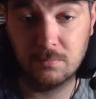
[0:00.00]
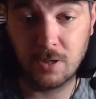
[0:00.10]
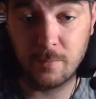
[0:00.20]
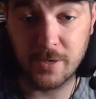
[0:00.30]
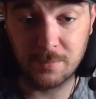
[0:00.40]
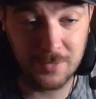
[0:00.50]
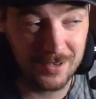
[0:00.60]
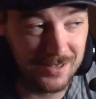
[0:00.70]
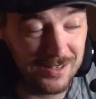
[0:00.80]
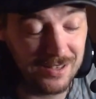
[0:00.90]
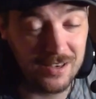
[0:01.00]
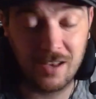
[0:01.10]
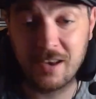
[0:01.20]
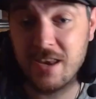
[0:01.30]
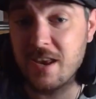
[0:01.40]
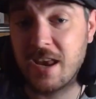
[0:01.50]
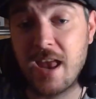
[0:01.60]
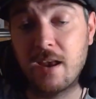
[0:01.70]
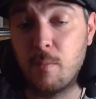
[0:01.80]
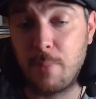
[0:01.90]
I mean, you
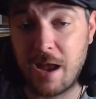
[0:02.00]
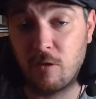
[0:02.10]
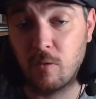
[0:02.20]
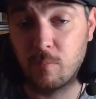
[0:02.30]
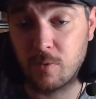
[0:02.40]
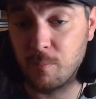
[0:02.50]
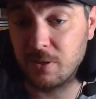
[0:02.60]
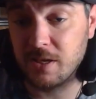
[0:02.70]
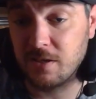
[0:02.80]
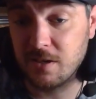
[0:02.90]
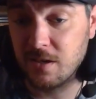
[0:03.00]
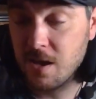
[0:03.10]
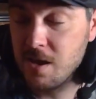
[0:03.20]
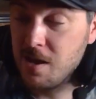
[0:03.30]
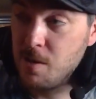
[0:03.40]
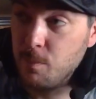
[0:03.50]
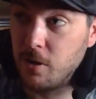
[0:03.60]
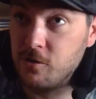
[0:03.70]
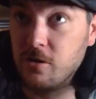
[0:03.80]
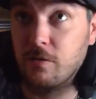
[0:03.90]
can't compare them completely,
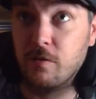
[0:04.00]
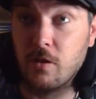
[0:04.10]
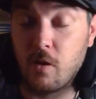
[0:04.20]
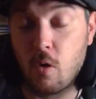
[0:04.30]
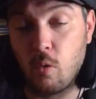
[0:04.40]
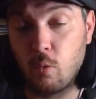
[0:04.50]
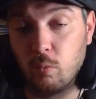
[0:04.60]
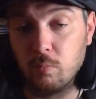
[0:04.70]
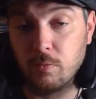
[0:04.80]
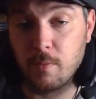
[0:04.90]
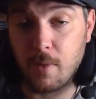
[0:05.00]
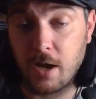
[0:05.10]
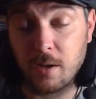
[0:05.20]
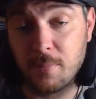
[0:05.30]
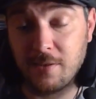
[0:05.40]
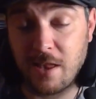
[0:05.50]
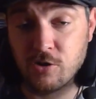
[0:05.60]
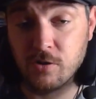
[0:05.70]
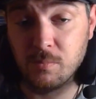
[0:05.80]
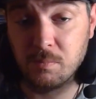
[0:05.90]
but just for the whole demonic
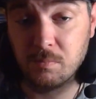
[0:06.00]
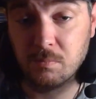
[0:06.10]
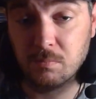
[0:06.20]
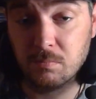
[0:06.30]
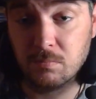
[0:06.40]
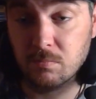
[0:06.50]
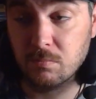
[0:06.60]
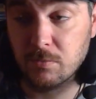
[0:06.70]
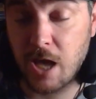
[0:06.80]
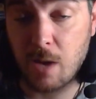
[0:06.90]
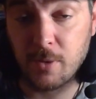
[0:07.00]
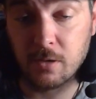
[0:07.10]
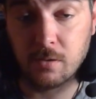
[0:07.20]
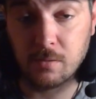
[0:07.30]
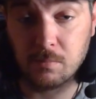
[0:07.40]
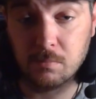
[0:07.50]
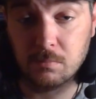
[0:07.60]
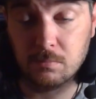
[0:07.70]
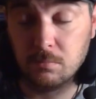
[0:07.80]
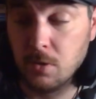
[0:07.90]
possession topic,
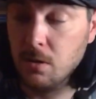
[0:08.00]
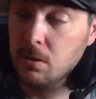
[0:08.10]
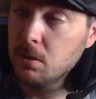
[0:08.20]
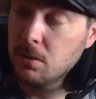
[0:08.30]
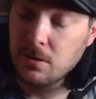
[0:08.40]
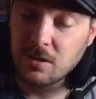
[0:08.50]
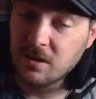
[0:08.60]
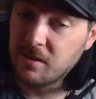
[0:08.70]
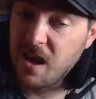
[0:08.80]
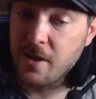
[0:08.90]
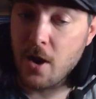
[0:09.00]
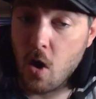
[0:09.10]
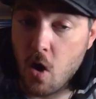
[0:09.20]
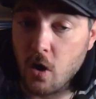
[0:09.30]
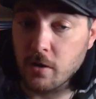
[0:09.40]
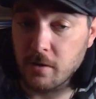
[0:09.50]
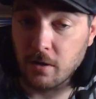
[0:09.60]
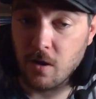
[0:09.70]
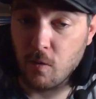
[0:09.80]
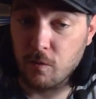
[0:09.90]
it's kind of hard to
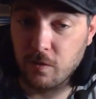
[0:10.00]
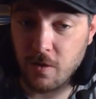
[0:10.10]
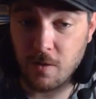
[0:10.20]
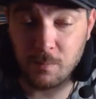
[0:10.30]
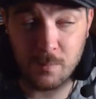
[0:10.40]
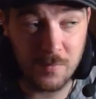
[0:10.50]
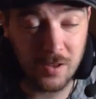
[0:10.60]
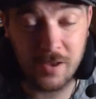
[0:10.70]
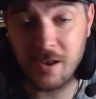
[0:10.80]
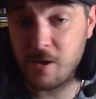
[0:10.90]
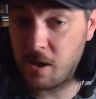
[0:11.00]
go from, and